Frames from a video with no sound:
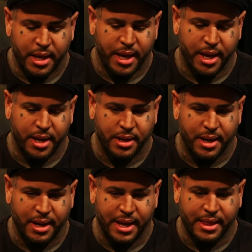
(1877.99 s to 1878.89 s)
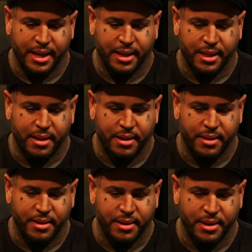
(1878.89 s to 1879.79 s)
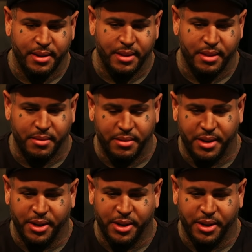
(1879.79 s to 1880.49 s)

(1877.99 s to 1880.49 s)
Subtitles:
And I think the